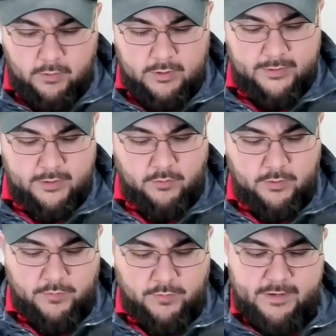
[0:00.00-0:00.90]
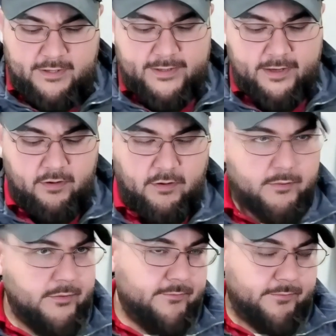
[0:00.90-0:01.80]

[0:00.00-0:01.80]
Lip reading: Well, I think we've hit that all.